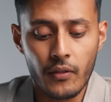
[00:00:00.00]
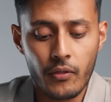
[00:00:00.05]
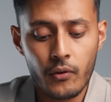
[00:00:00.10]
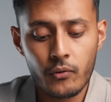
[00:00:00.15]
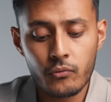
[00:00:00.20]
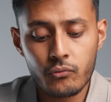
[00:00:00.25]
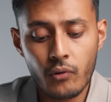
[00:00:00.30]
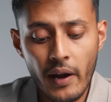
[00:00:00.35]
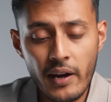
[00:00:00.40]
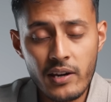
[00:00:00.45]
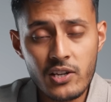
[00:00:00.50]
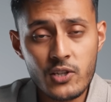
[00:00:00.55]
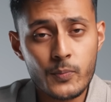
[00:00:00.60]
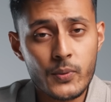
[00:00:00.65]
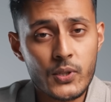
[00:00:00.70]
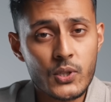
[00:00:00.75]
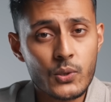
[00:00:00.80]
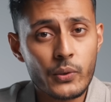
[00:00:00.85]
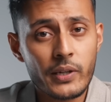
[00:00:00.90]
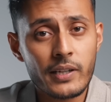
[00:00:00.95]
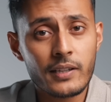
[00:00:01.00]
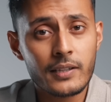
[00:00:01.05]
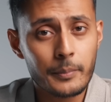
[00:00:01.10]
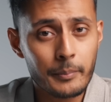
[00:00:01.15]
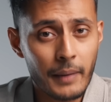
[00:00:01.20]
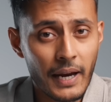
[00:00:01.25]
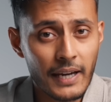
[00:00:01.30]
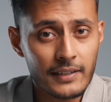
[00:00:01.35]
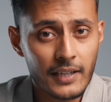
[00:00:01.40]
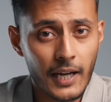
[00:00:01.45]
the range between the
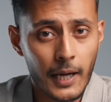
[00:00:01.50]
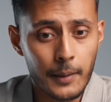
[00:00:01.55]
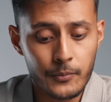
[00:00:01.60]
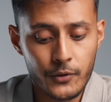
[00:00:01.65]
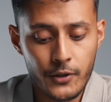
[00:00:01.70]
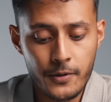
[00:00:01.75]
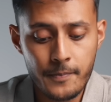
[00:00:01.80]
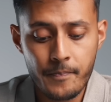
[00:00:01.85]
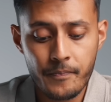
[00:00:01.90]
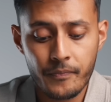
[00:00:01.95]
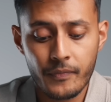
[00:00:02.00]
main camera